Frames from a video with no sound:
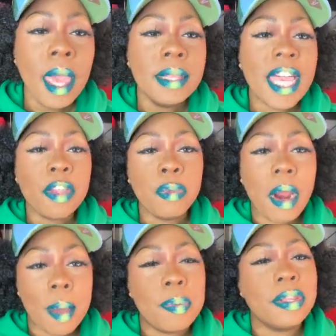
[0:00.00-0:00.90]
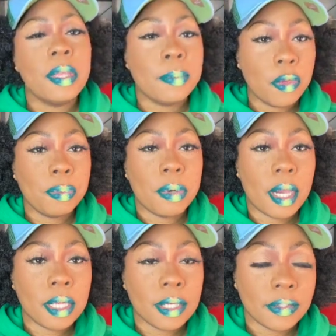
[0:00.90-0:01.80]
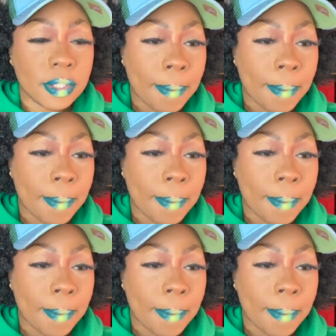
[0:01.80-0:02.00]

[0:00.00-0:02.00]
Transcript: That's where I put the most product.